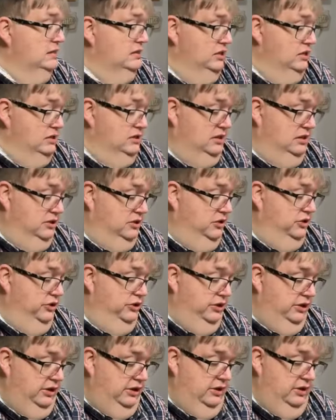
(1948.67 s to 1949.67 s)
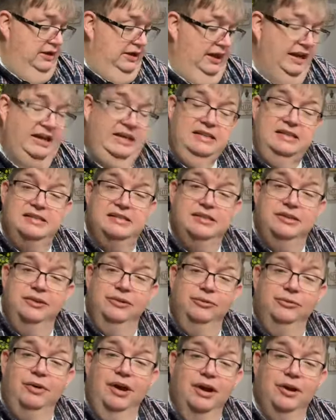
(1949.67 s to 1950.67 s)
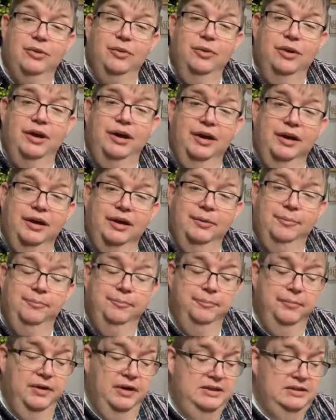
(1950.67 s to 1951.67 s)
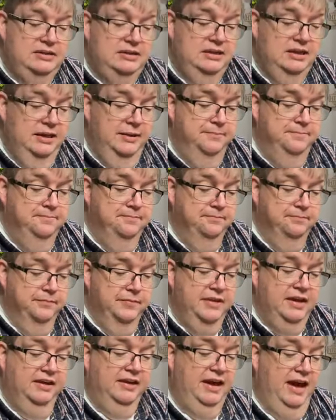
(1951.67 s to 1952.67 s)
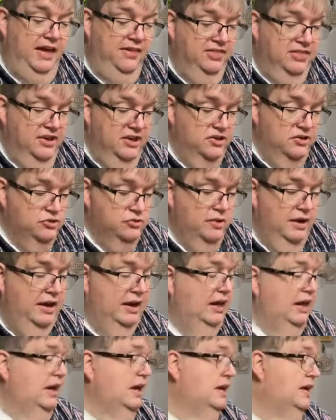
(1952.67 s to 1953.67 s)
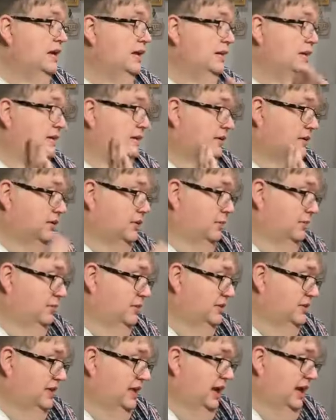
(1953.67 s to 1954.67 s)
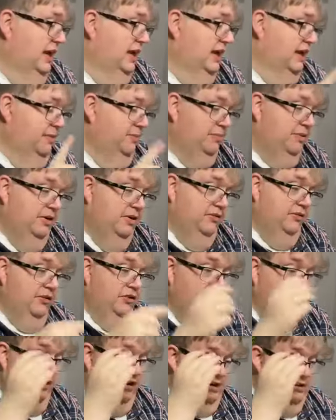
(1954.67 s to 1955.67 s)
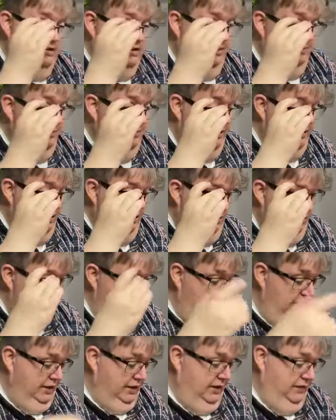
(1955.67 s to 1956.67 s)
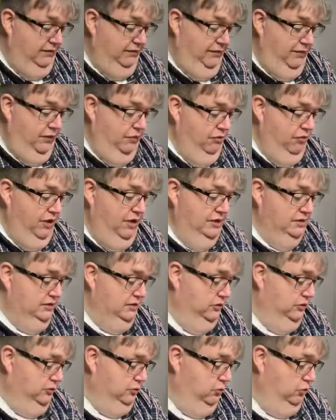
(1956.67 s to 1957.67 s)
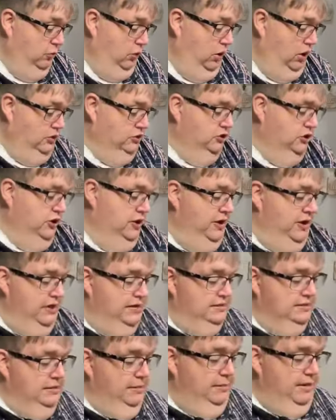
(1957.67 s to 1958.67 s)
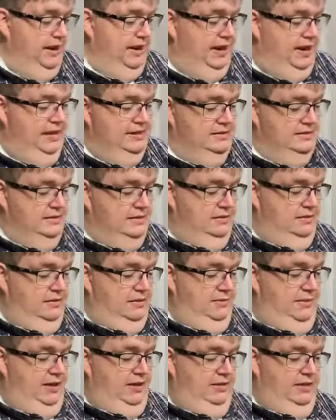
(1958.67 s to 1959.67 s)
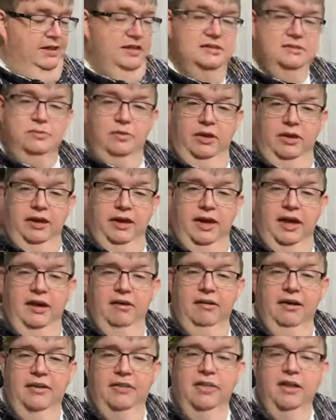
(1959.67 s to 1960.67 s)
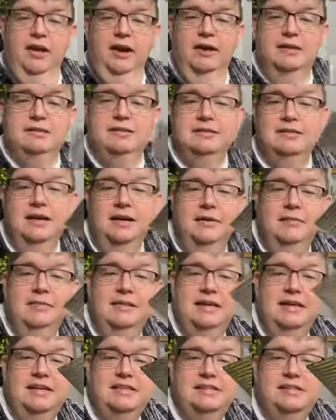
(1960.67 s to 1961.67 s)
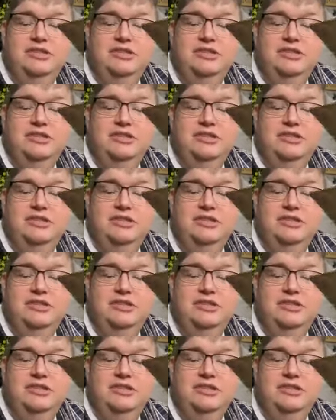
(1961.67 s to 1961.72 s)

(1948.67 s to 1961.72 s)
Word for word: And it's just good eats right quick. But um, got this ready. Going to put that up, put a few things up here. I got a few things here to wash. Somebody asked about this while ago. I thought I'd seen them.